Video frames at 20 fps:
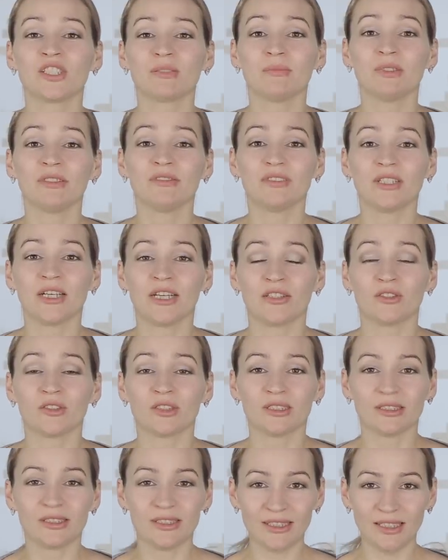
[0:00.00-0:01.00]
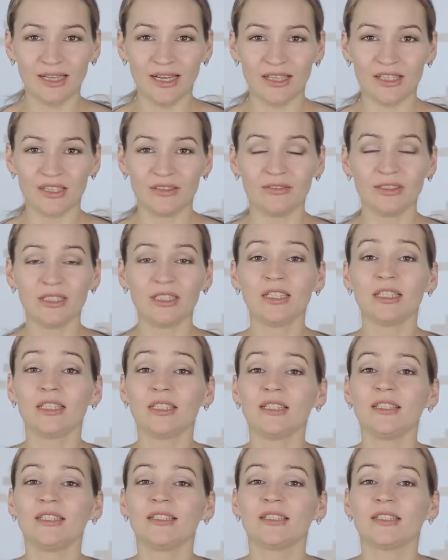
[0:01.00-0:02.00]
They can be made out of
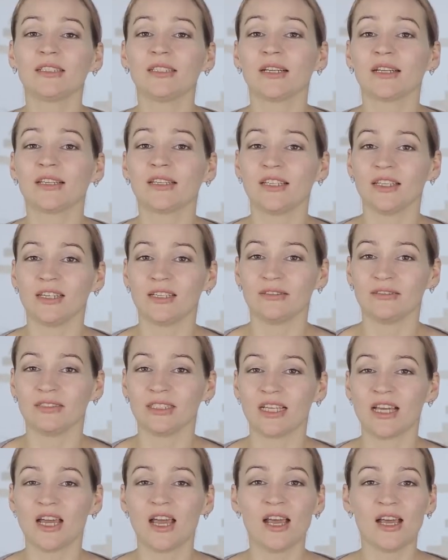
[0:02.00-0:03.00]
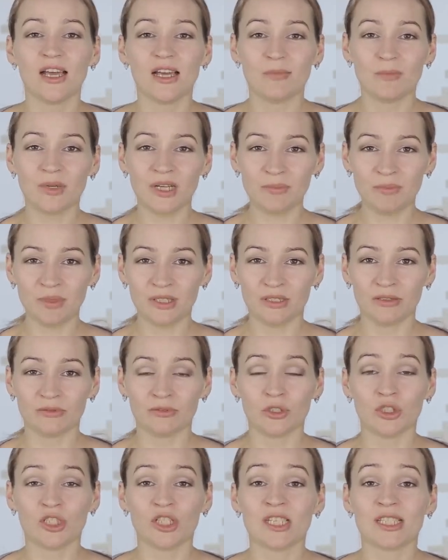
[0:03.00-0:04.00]
cloth or hydrogel. And the
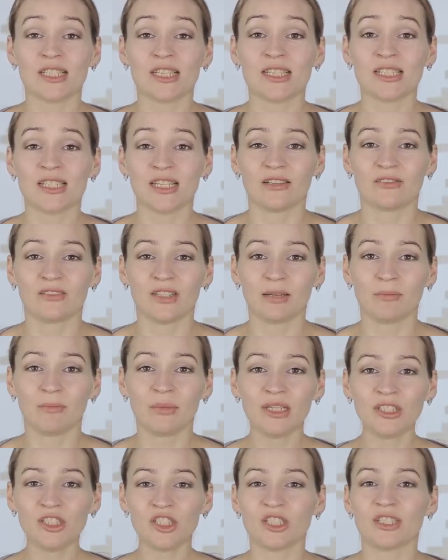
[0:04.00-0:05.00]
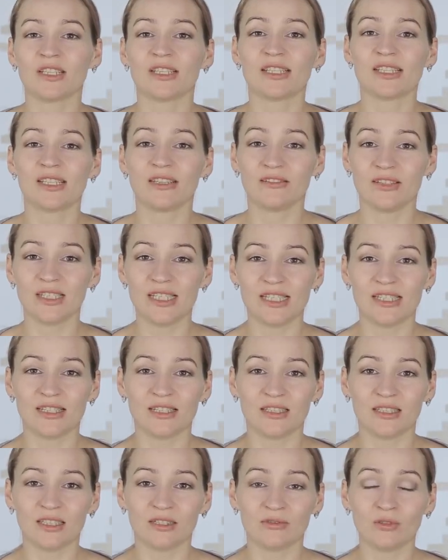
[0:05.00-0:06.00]
substances that they're soaked in
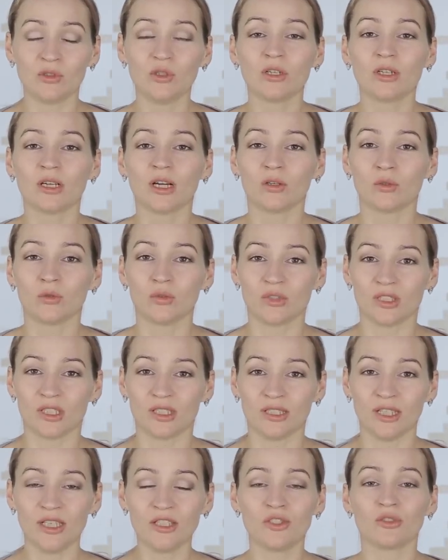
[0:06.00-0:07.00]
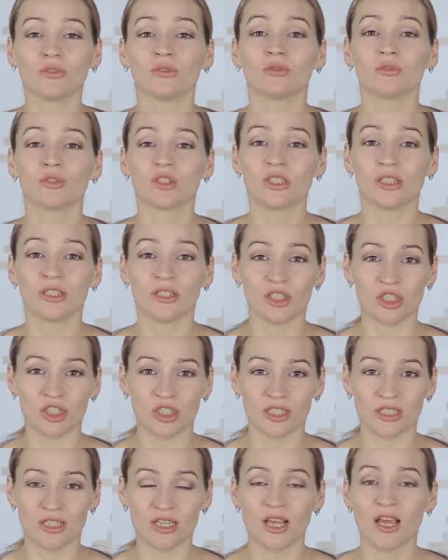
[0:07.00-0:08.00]
depend on the problem you wanna
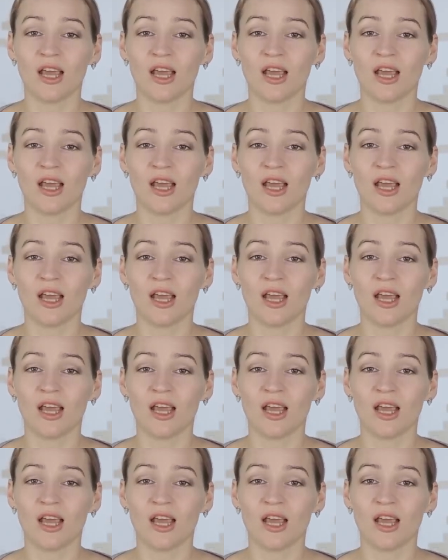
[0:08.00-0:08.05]
fight.